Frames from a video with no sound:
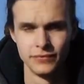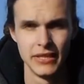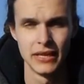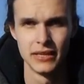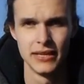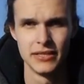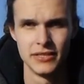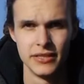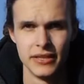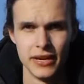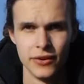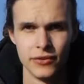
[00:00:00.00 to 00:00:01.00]

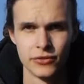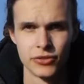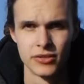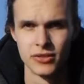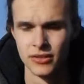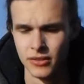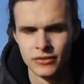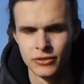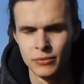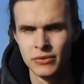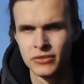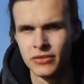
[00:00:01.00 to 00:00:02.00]
18 hours.
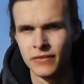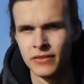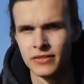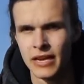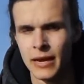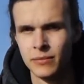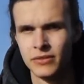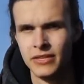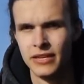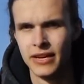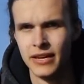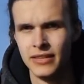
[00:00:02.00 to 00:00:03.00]
Some of the stuff that's happened
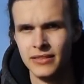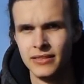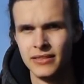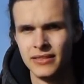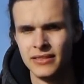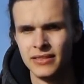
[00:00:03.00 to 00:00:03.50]
today